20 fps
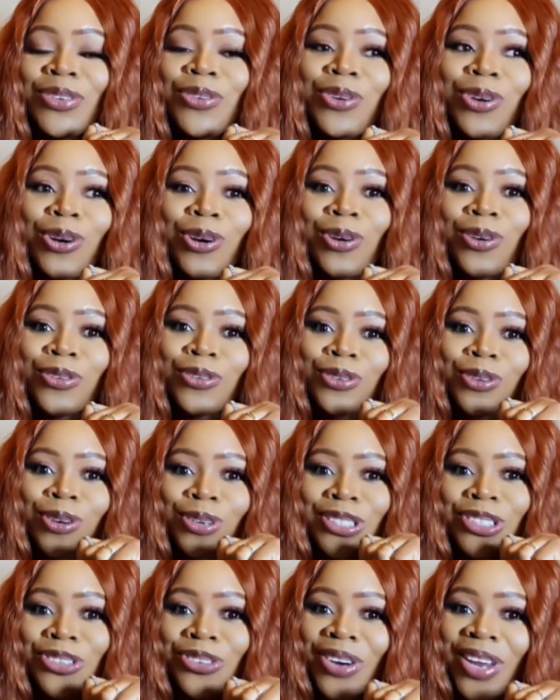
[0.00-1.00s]

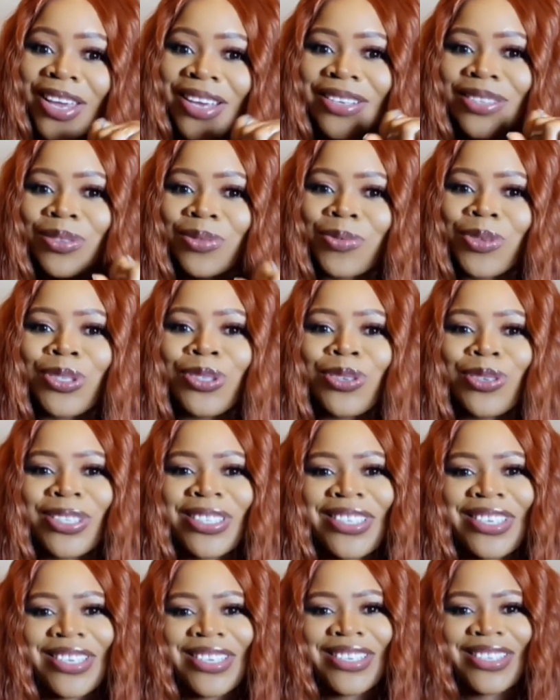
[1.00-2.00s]
your drinks with
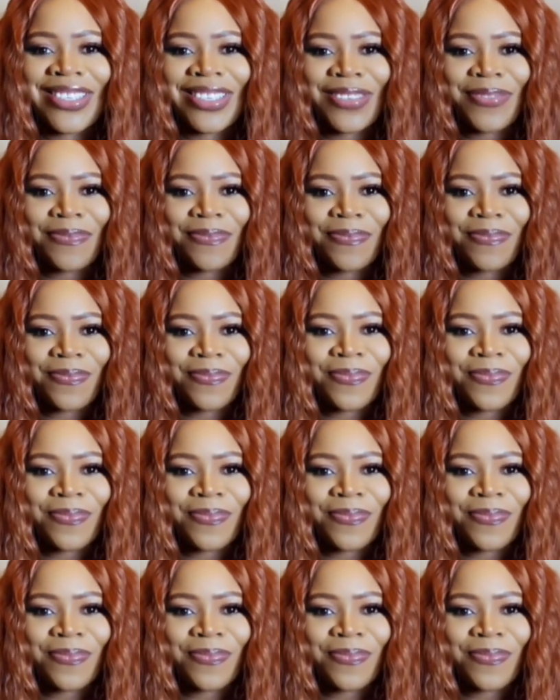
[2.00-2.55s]
your teeth?